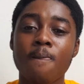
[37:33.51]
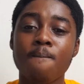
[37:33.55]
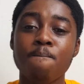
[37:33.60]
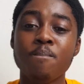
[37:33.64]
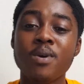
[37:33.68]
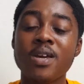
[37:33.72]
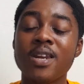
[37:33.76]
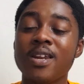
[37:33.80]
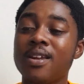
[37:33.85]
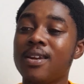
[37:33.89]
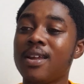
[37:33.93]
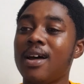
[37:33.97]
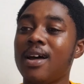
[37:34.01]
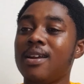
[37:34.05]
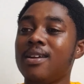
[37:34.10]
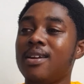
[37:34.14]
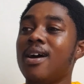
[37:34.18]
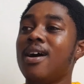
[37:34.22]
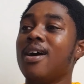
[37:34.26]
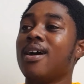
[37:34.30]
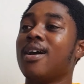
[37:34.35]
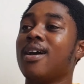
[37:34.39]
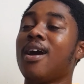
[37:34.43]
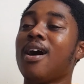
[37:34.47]
Meaning that
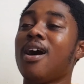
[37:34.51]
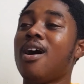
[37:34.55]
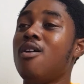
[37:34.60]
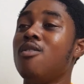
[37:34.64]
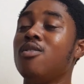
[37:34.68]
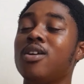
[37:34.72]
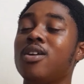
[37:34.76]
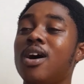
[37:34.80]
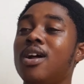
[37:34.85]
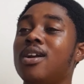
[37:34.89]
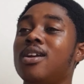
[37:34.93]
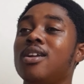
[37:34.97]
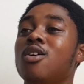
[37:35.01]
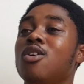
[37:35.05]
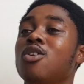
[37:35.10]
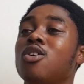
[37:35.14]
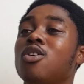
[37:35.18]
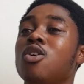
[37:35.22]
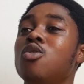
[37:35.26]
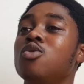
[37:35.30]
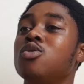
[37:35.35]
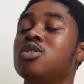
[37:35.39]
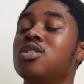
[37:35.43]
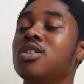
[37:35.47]
the account that they are
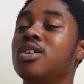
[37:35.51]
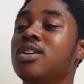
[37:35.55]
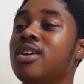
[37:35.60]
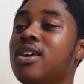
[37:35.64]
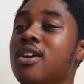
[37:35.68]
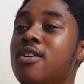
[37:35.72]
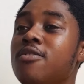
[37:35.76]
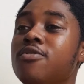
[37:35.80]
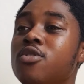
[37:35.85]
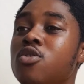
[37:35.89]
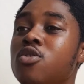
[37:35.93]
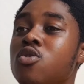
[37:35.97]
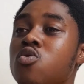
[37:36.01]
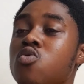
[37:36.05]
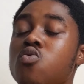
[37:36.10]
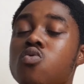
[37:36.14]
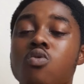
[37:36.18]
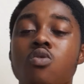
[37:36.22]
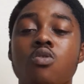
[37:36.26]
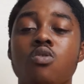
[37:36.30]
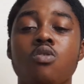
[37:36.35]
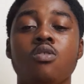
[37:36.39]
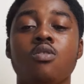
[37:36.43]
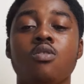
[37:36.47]
going to give you,